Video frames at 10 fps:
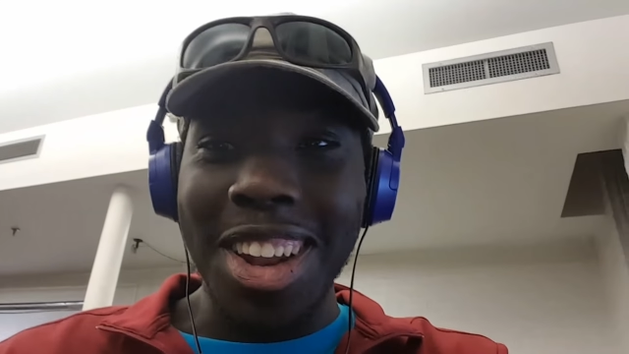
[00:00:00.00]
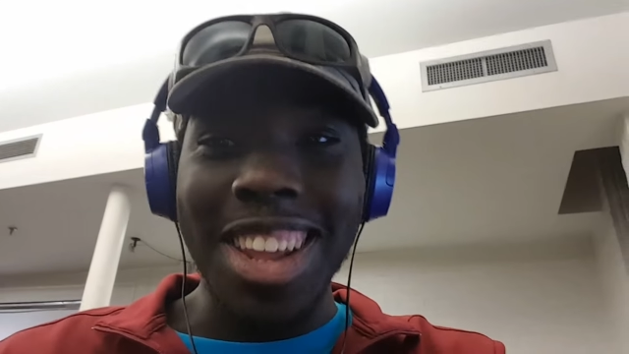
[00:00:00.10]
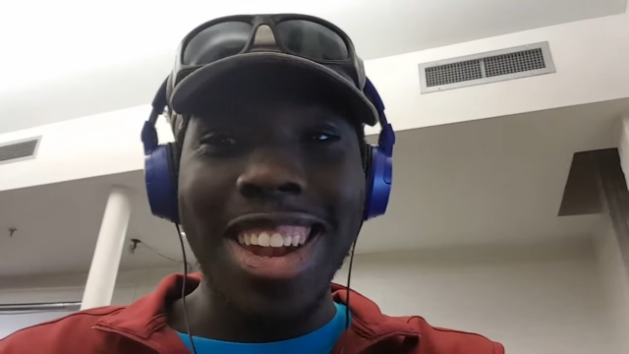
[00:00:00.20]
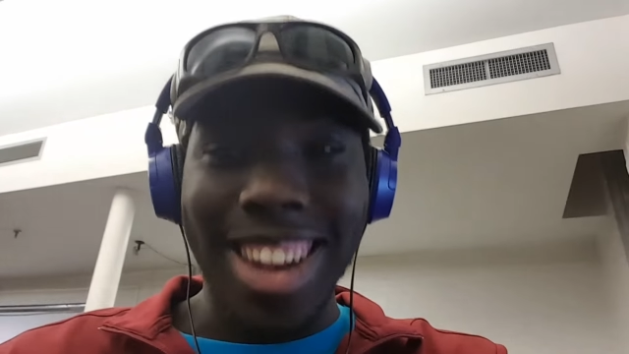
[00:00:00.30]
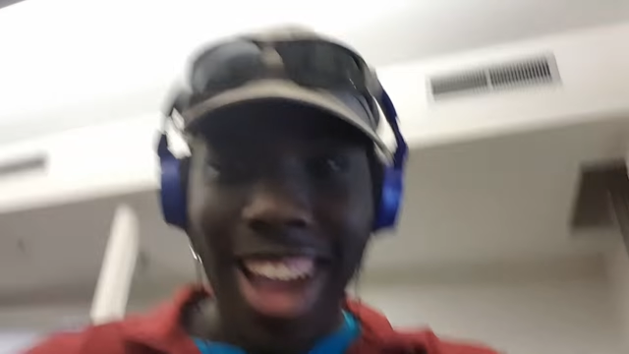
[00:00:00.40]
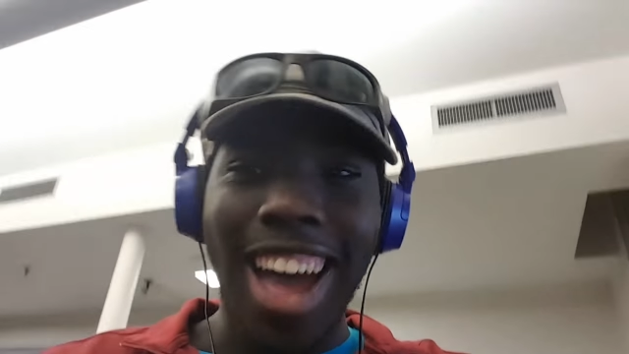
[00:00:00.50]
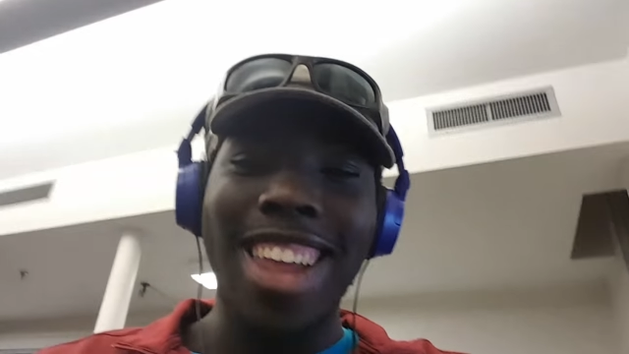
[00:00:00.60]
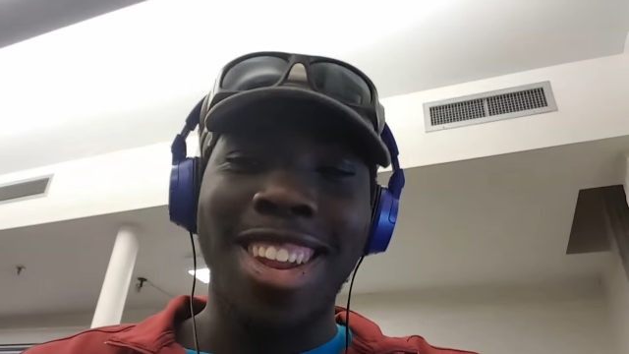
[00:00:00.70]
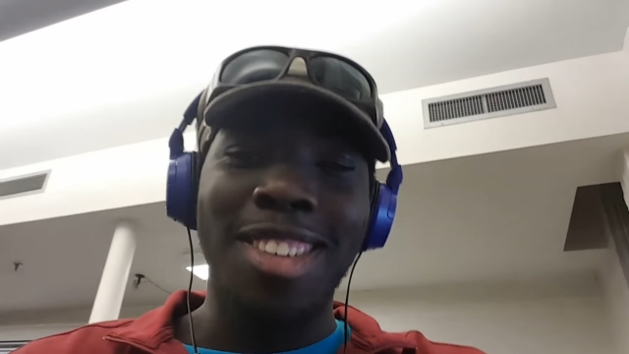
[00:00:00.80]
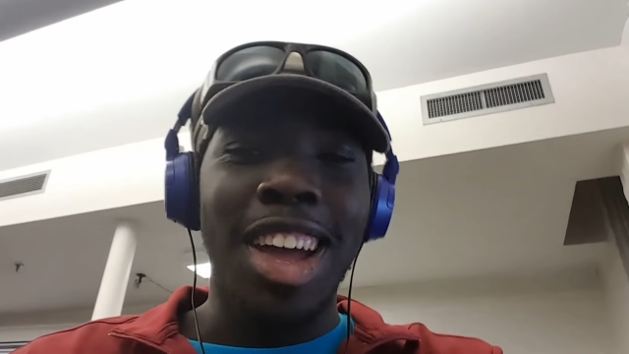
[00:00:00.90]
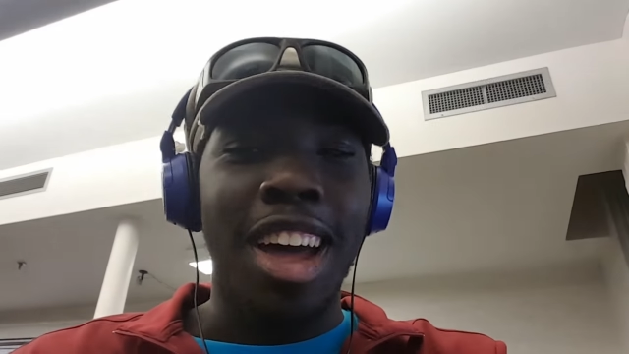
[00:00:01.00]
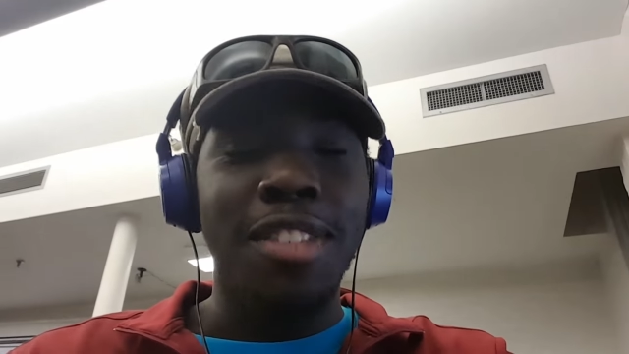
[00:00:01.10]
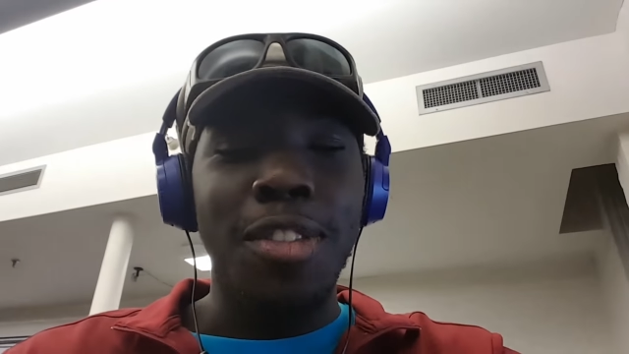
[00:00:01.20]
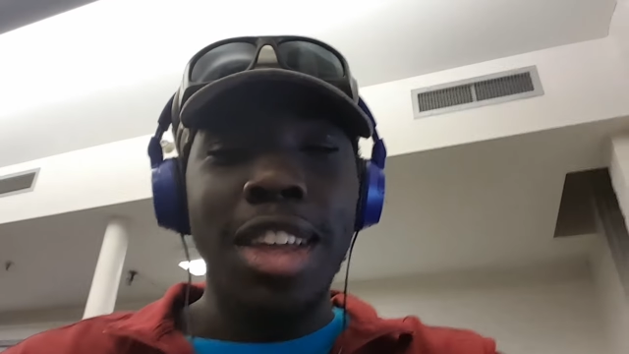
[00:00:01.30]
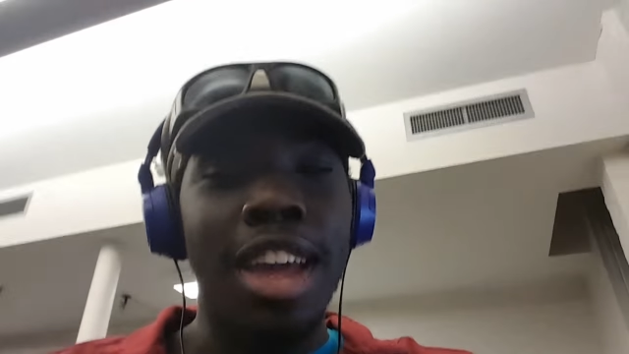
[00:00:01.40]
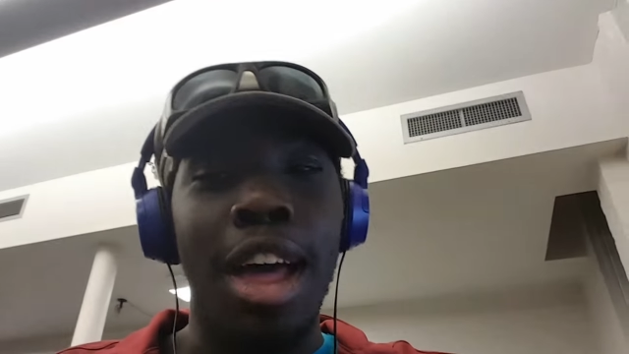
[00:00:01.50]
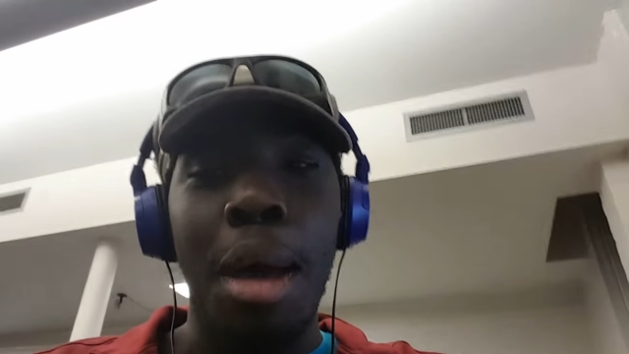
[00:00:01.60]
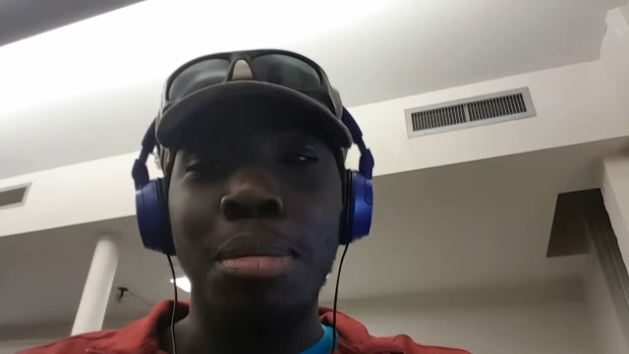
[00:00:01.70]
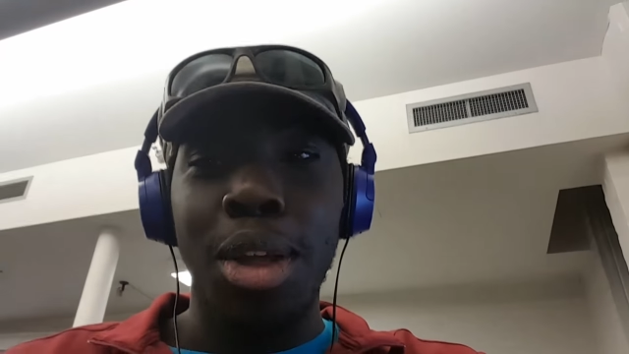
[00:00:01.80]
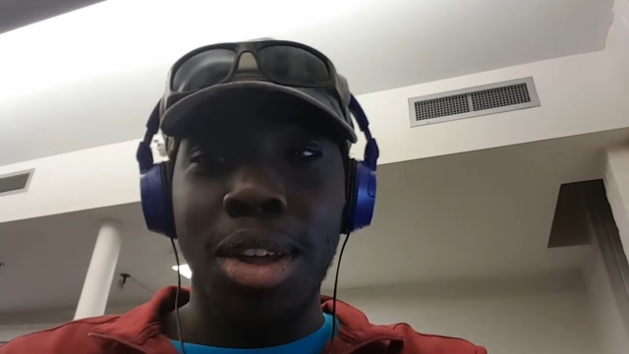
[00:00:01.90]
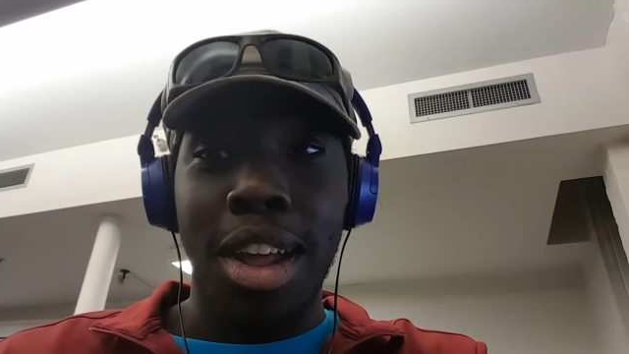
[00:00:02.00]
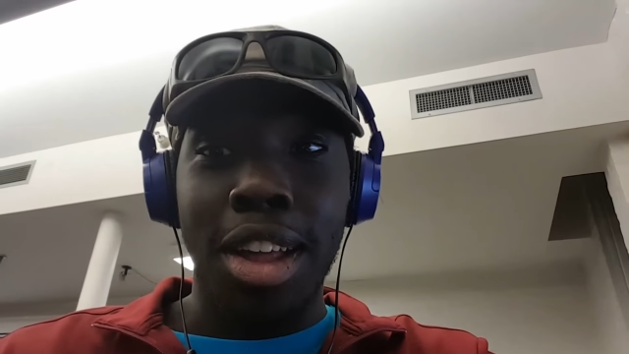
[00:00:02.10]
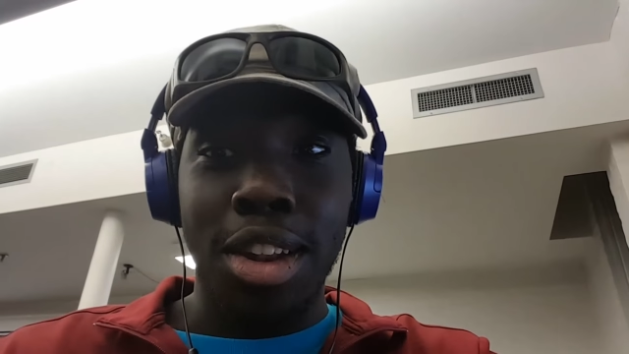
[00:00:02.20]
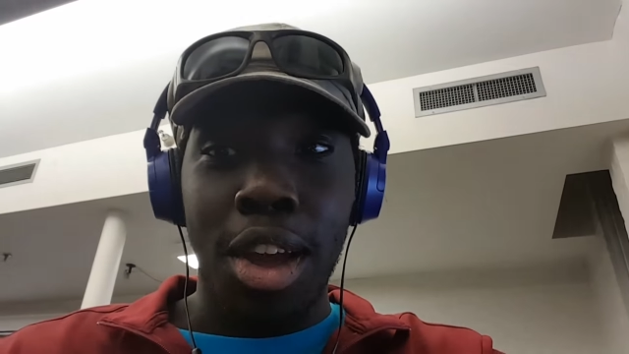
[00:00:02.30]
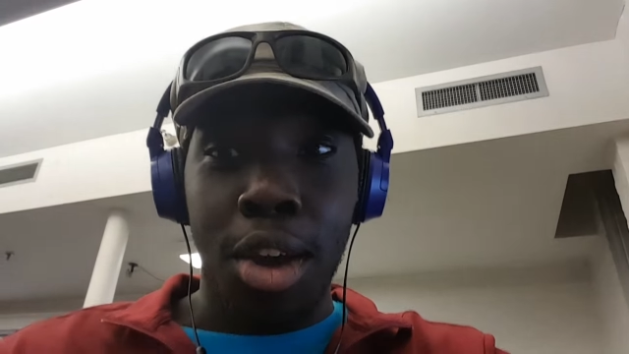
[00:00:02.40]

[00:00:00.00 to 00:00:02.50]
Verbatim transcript: gonna not do it, uh, upload on